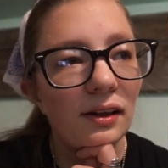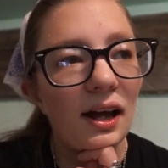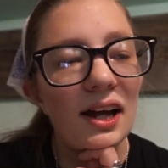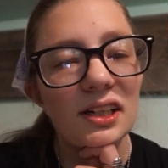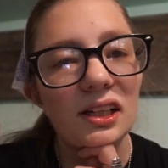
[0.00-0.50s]

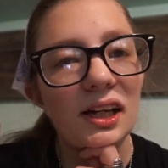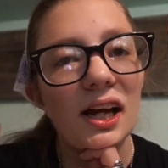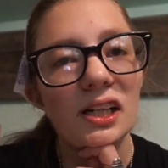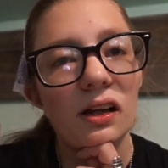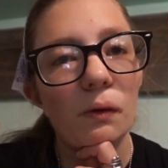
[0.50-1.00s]
I just
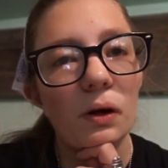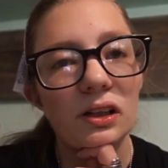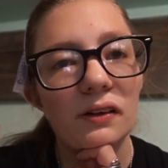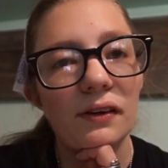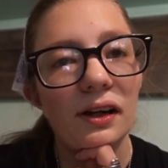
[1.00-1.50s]
occasionally
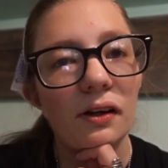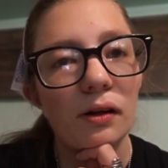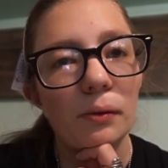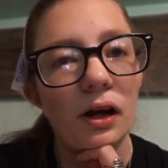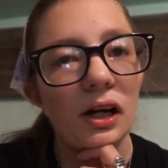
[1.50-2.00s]
watch her videos.
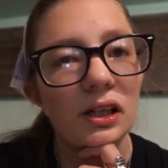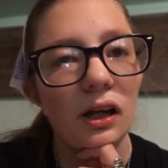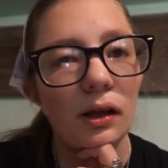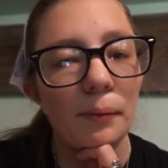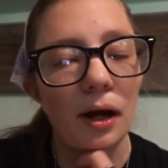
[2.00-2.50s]
I'm not
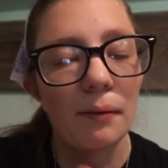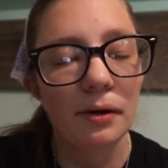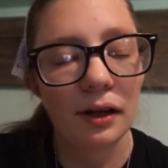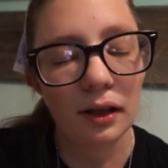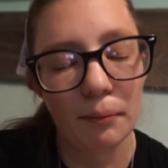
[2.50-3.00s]
actually subscribed or
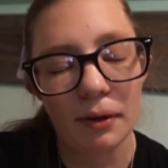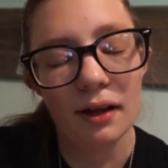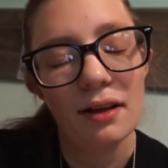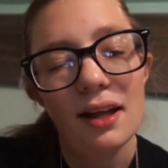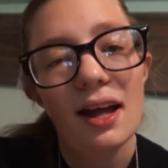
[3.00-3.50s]
anything,
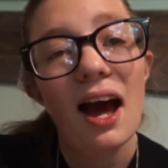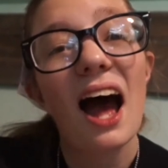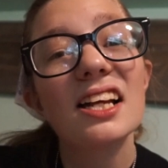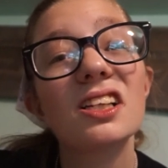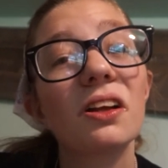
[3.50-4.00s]
but
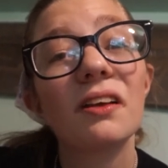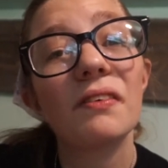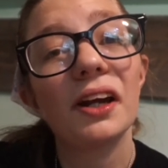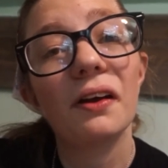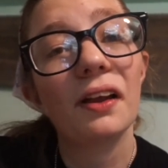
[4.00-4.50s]
I just thought the
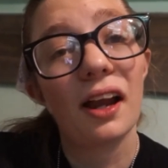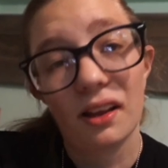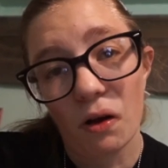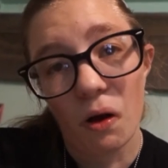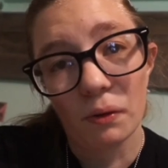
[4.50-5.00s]
video that I
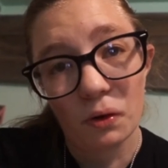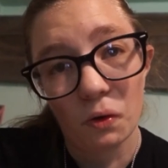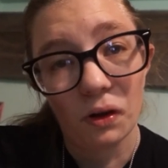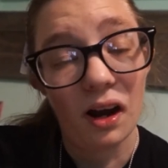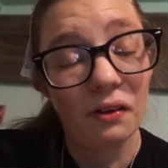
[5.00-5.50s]
saw was
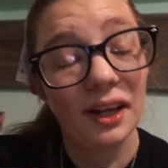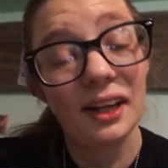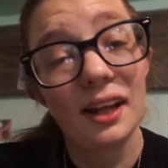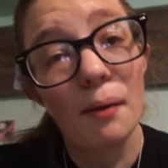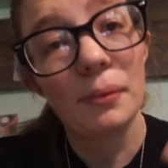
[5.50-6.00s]
cool, and I'll link
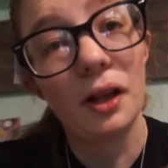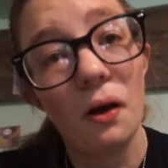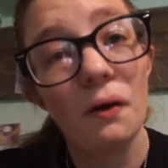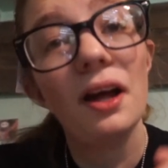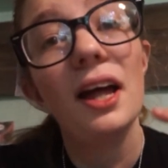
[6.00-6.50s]
it down
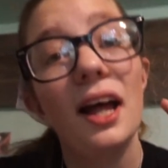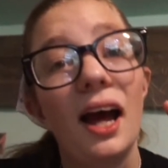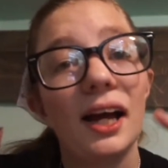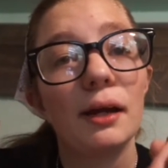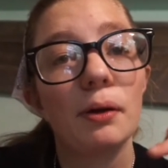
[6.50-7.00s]
below.
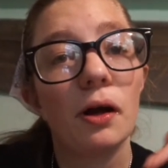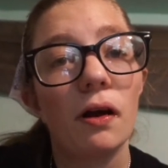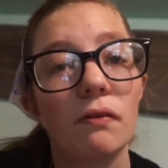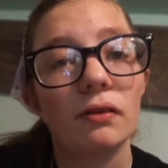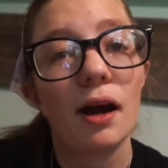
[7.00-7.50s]
I keep going
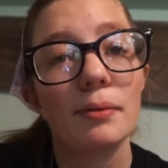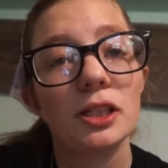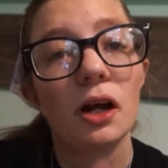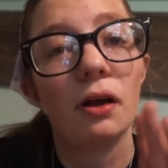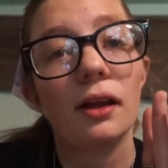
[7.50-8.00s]
off on rabbit
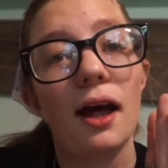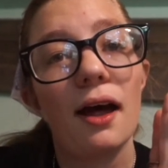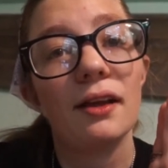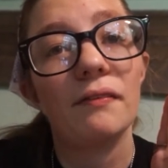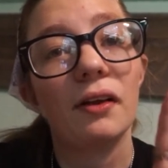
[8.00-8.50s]
trails,
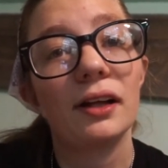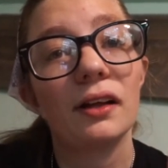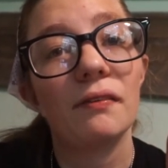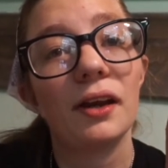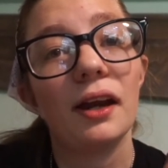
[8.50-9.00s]
and if you like
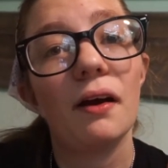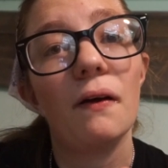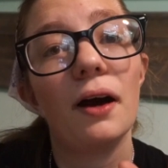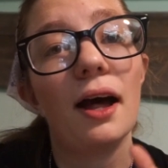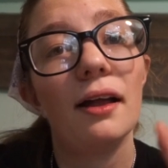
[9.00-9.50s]
this
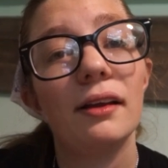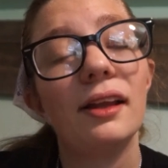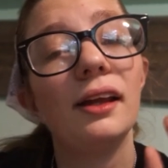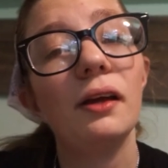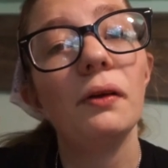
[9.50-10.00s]
video, and
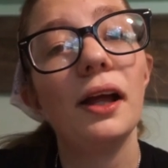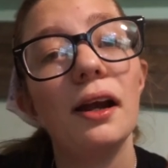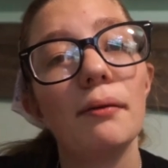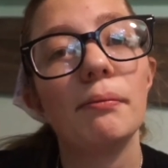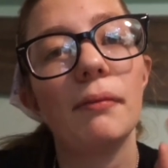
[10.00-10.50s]
see you
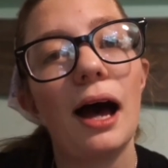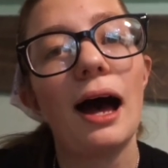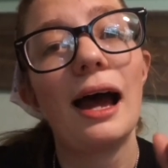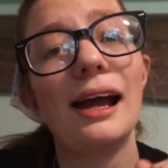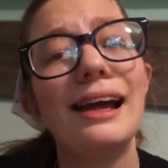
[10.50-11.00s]
later,
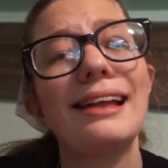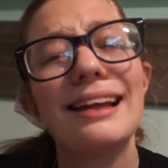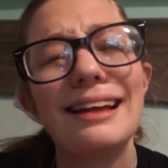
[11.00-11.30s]
bye.